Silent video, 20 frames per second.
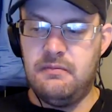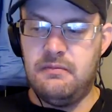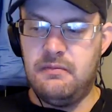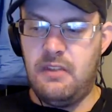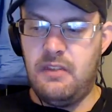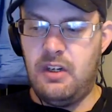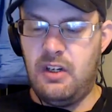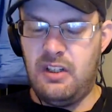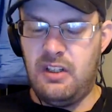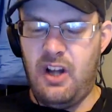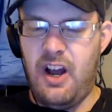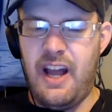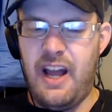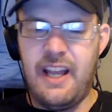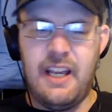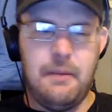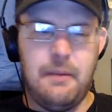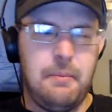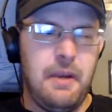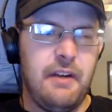I
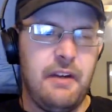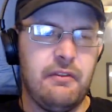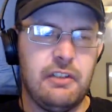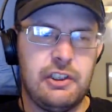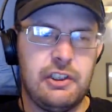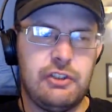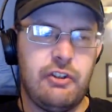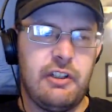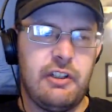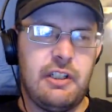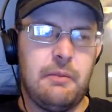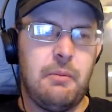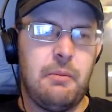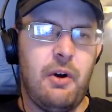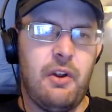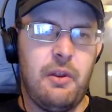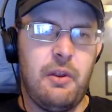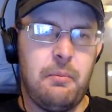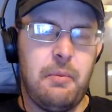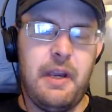hated being restricted
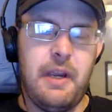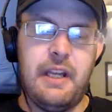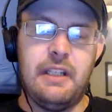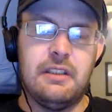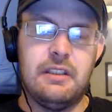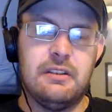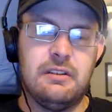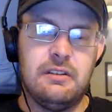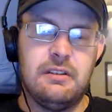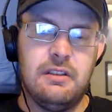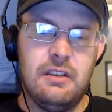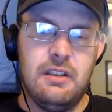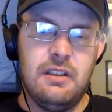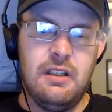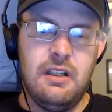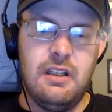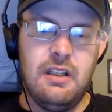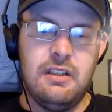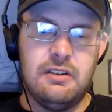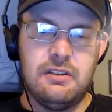by the pin,
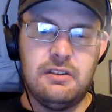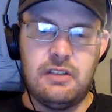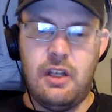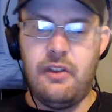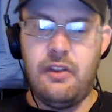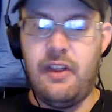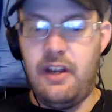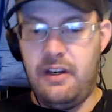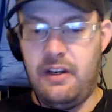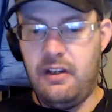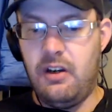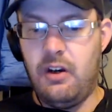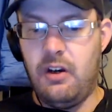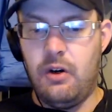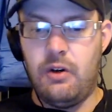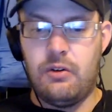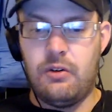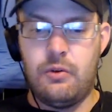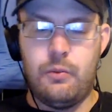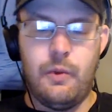so then
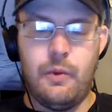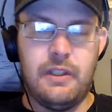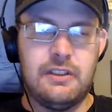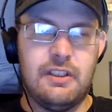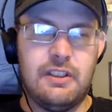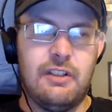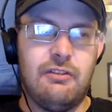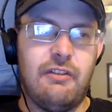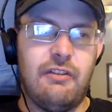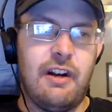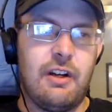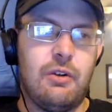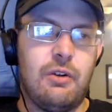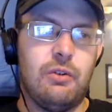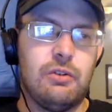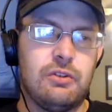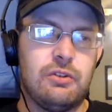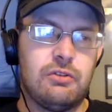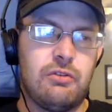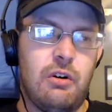I went to the
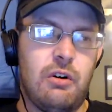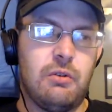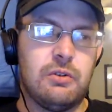record scroll